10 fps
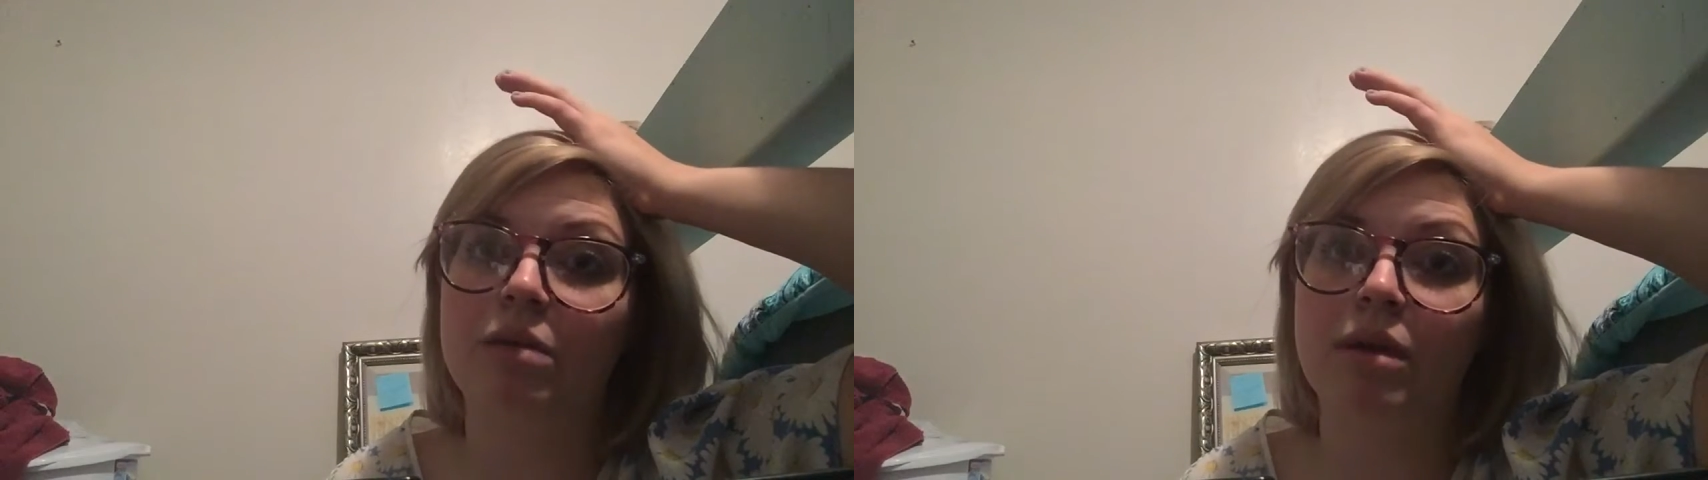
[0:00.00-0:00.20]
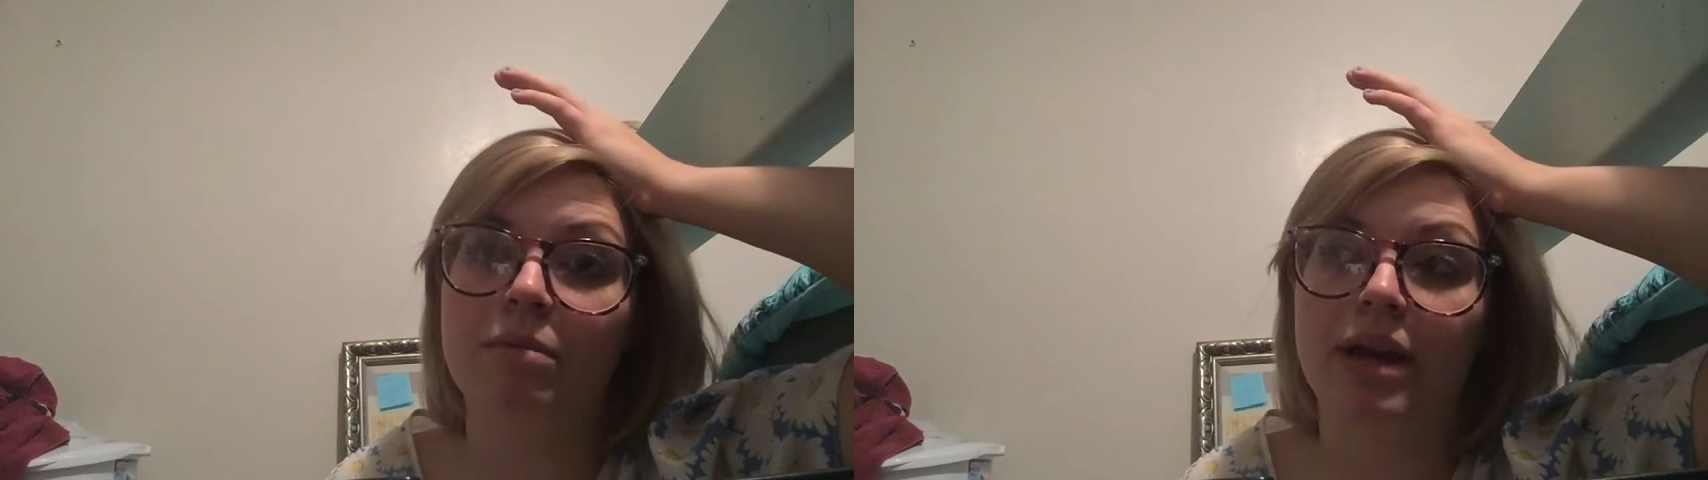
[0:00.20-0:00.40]

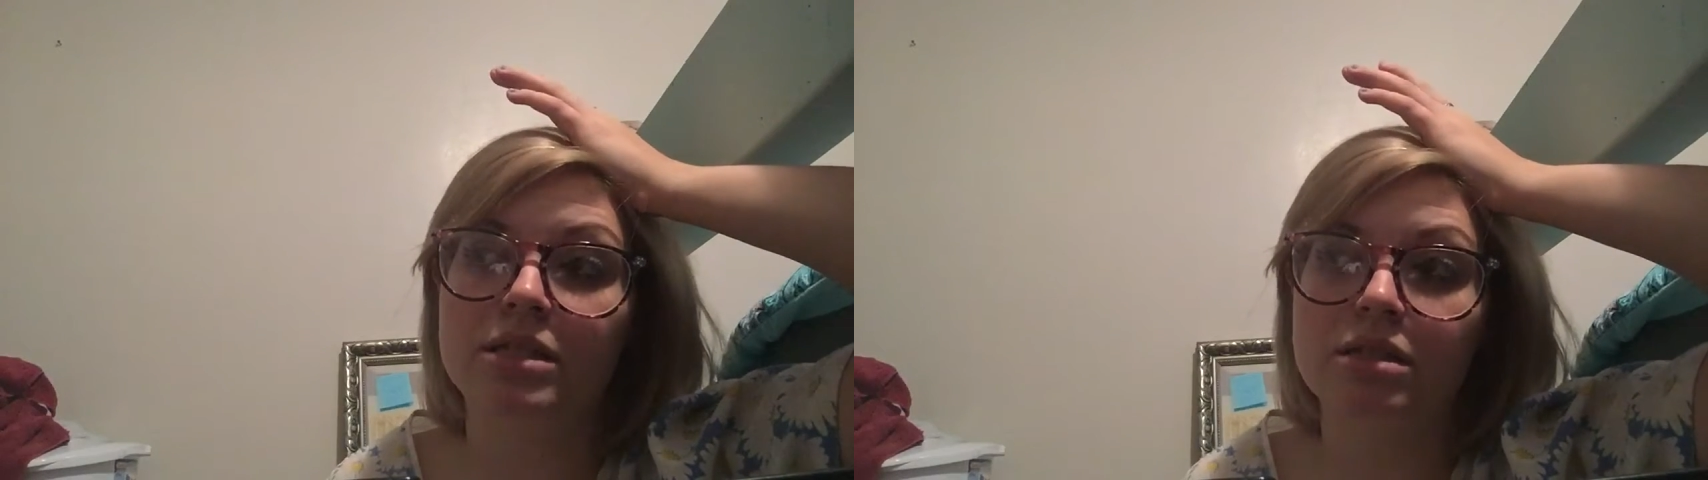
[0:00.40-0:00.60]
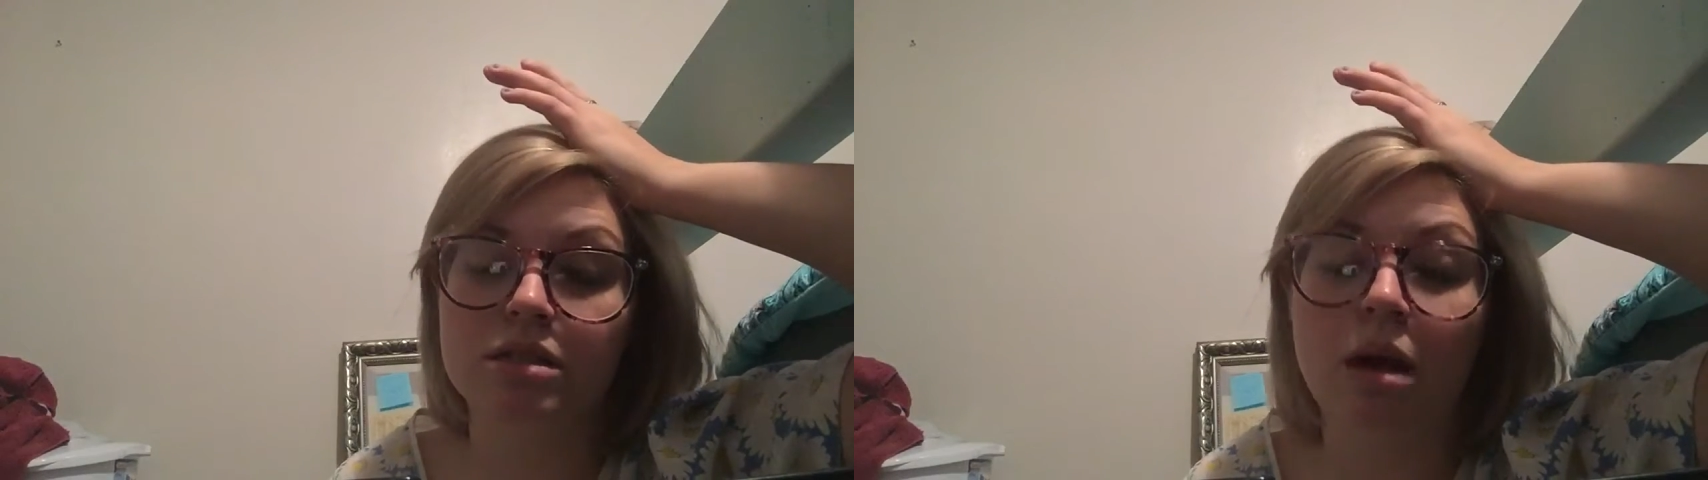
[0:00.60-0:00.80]
It made my
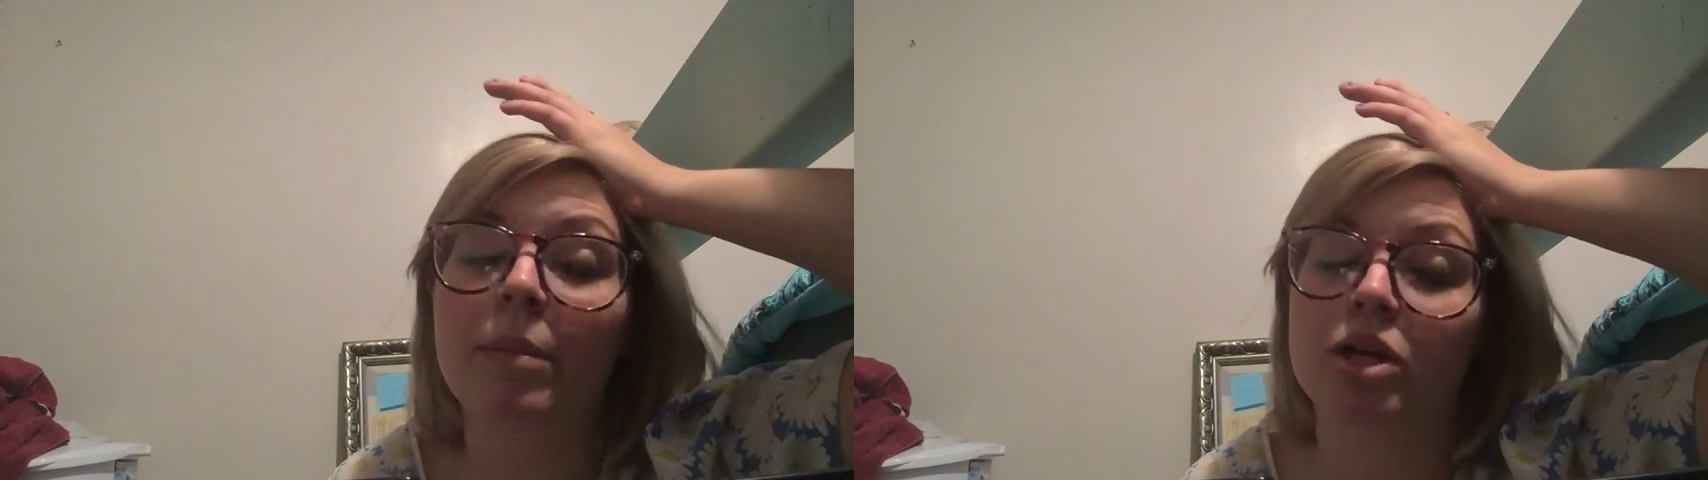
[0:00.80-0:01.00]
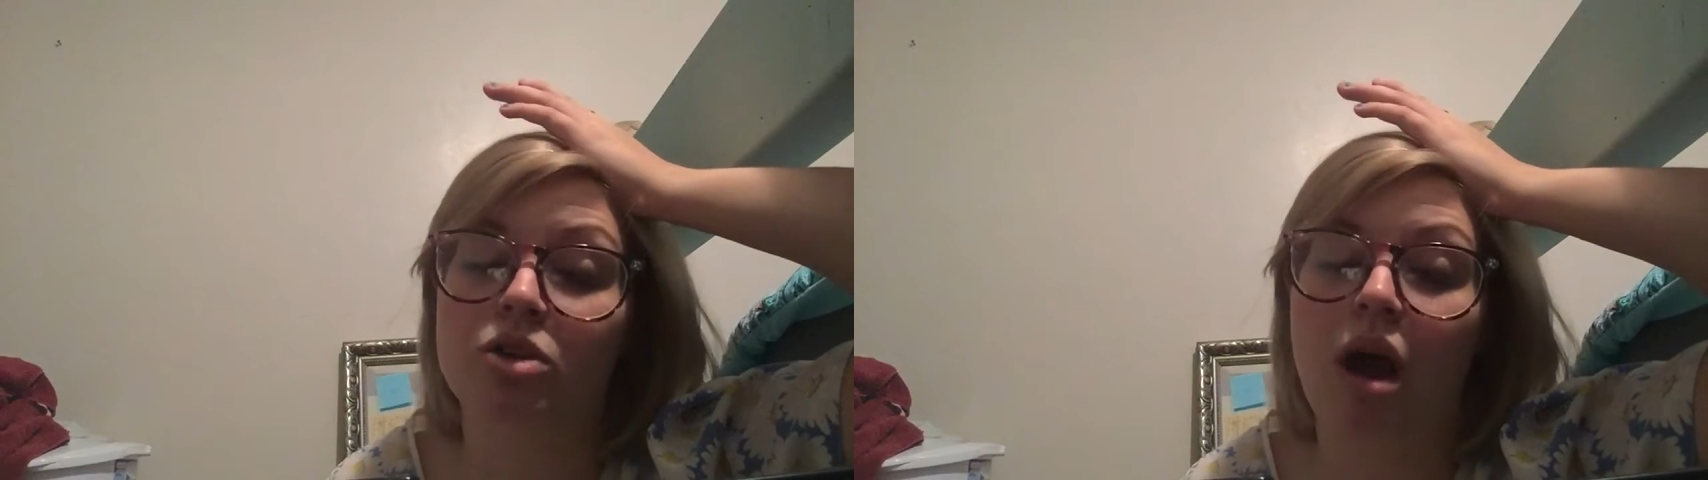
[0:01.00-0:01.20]

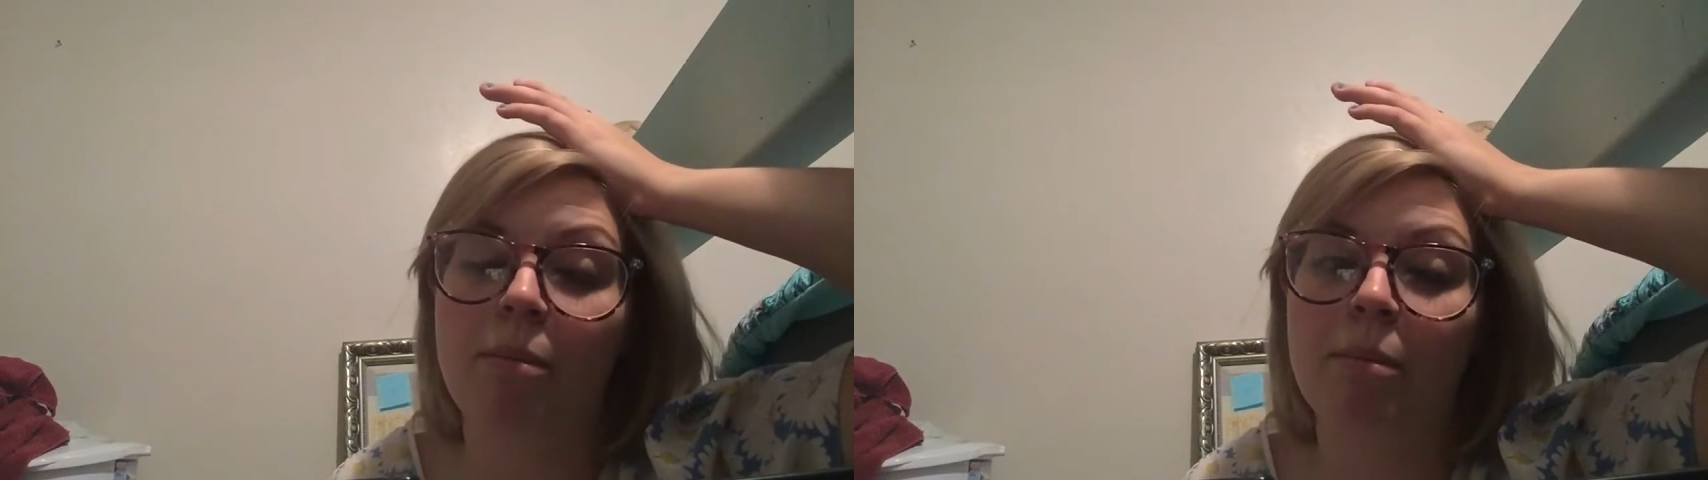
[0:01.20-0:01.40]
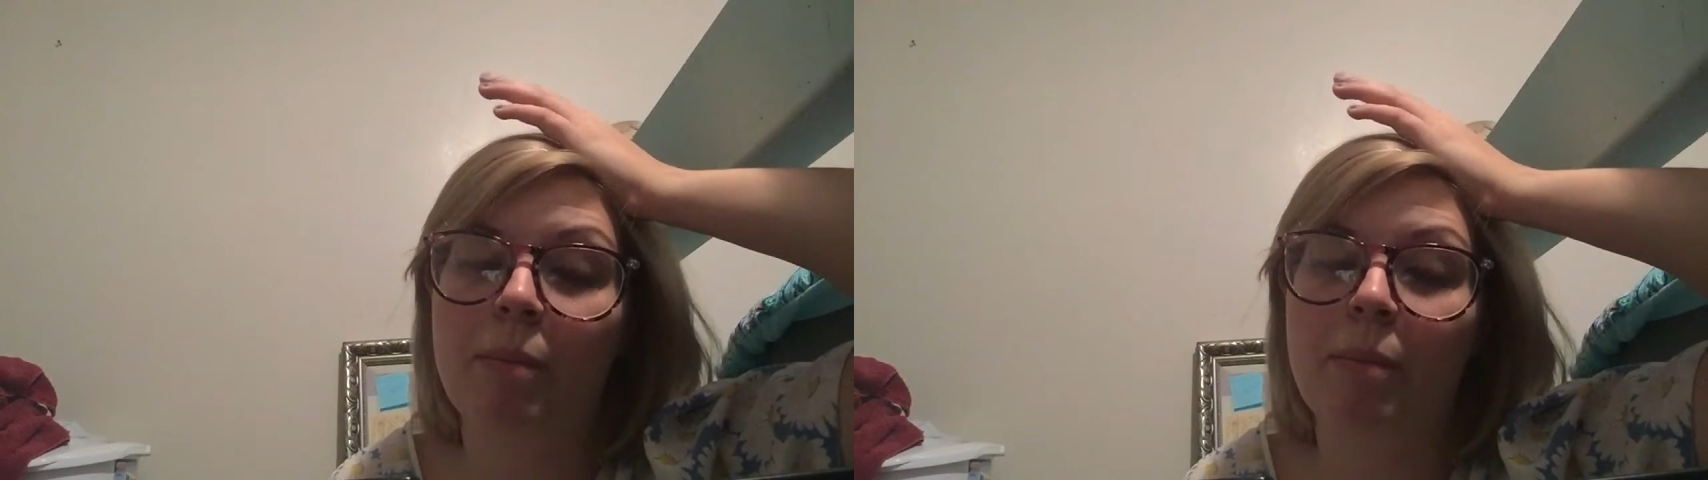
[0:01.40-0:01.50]
stomach drop.